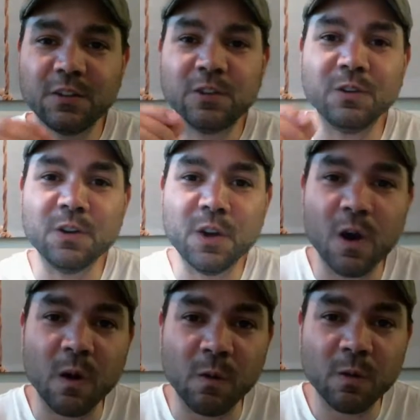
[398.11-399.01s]
to
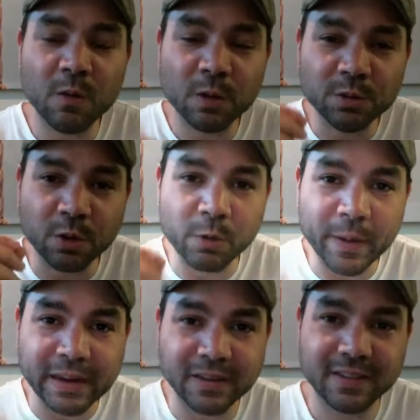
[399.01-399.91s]
know the
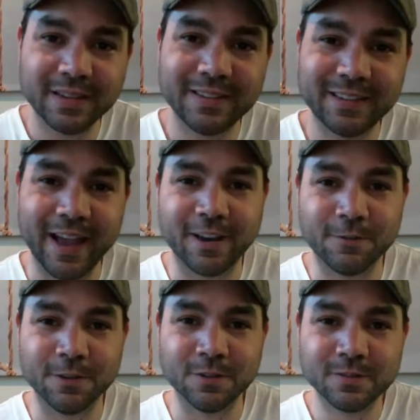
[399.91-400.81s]
greatness inside
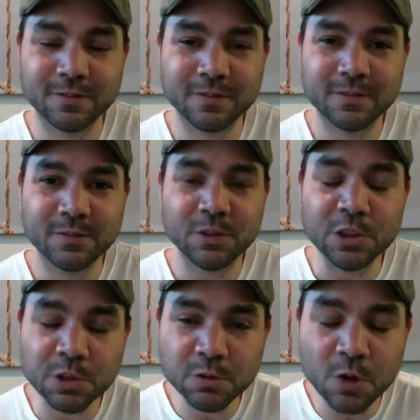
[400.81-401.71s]
of you.
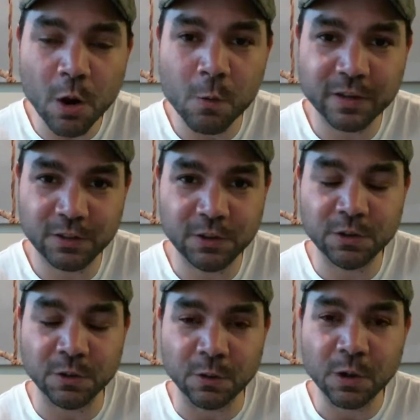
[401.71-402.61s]
You know what to
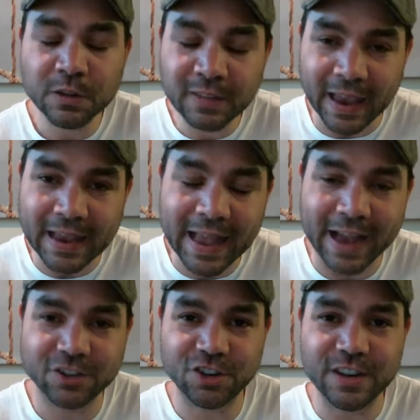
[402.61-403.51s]
do. Take
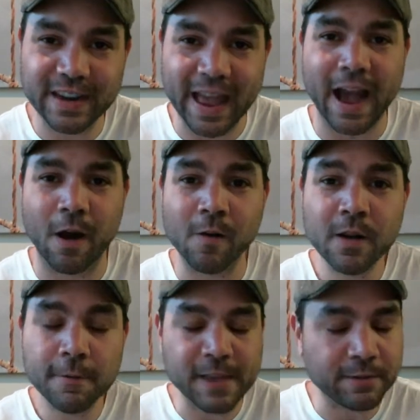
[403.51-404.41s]
action now.
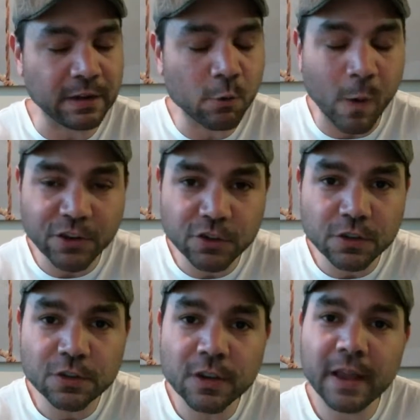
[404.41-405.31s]
If you have any
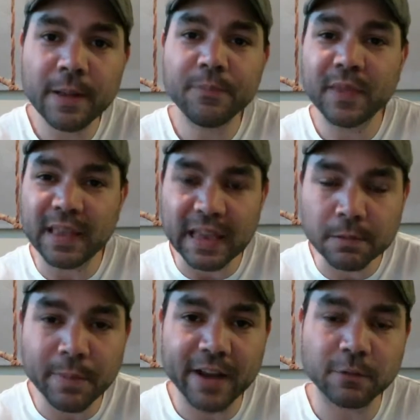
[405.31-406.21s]
questions,
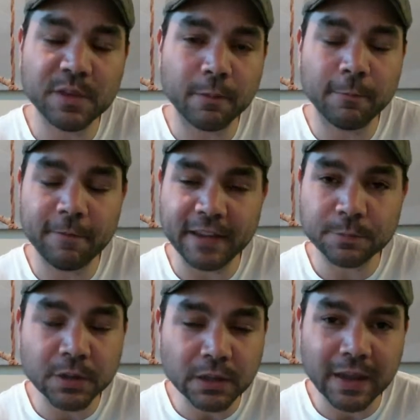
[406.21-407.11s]
inbox me on
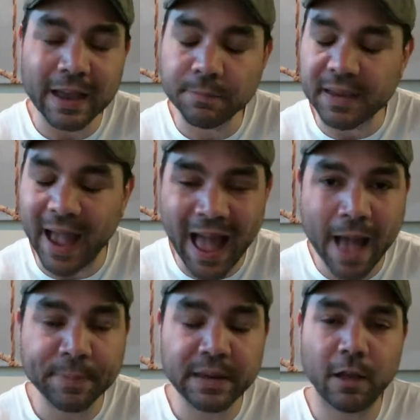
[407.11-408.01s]
Facebook. I'd be
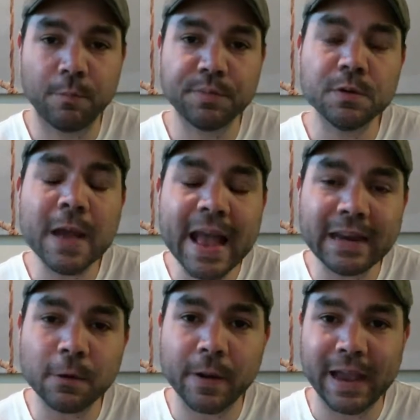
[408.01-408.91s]
happy to help you
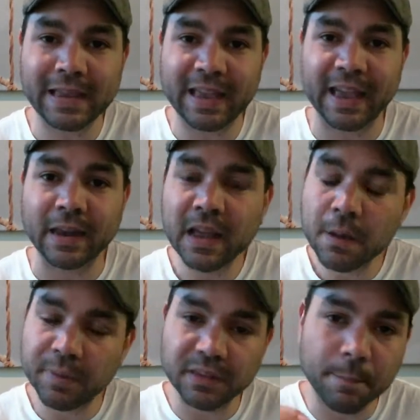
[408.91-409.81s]
any way I can.
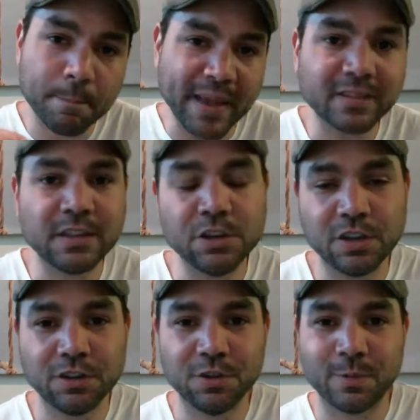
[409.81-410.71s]
But the best thing you
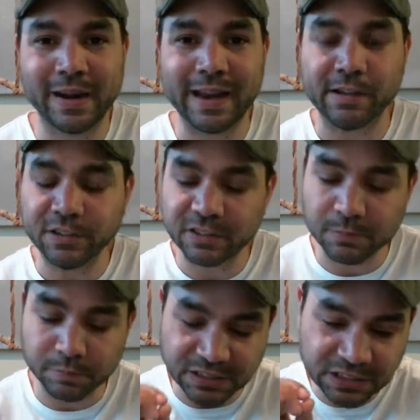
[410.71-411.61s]
can do right now is to
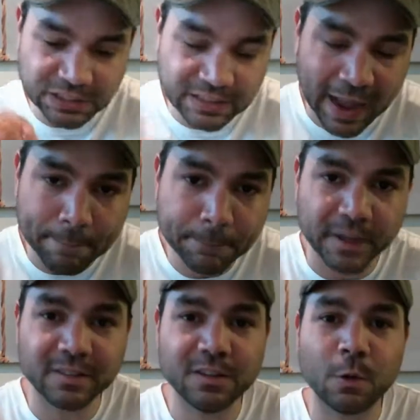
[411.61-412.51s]
simply stop
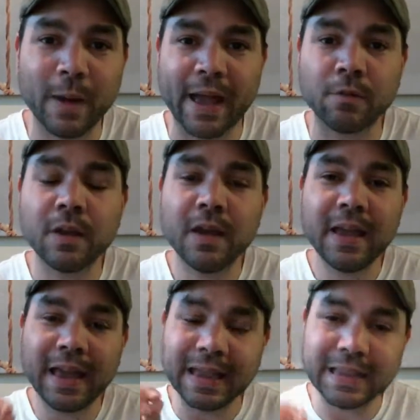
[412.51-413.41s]
putzing around
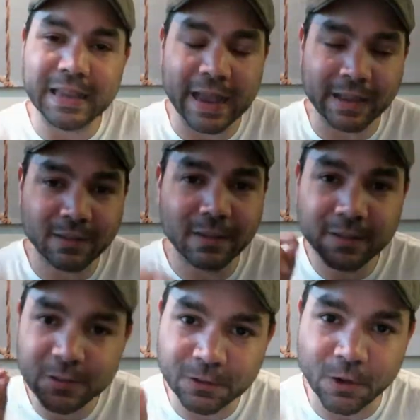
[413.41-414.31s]
and get
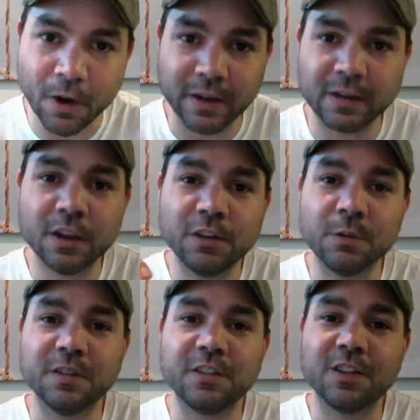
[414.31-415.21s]
started
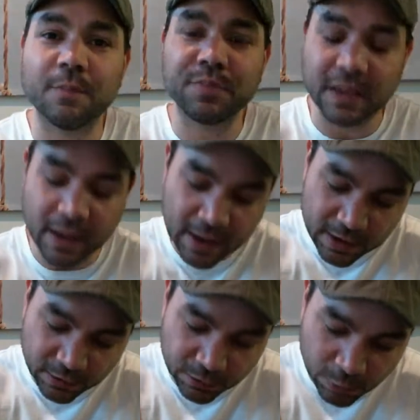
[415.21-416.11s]
doing something
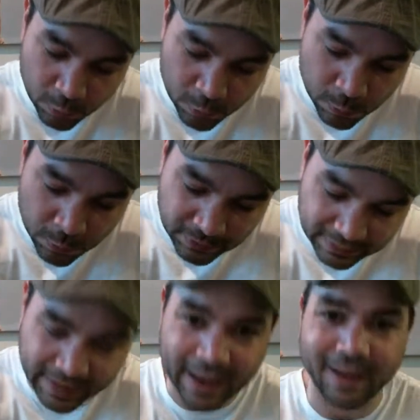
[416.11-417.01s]

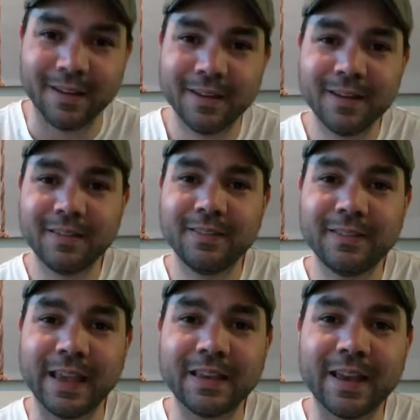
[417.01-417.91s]
today.
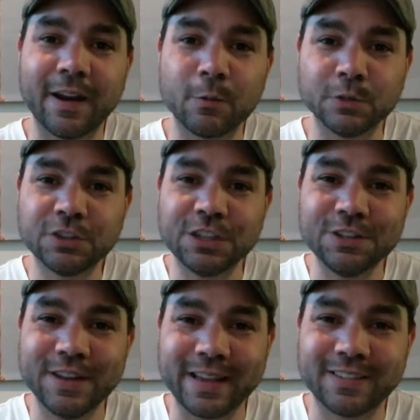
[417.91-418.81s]
Take care. We'll see
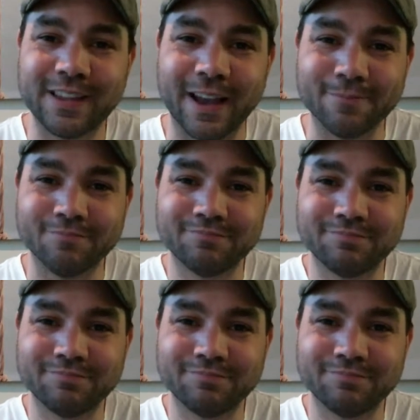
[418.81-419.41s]
you next time.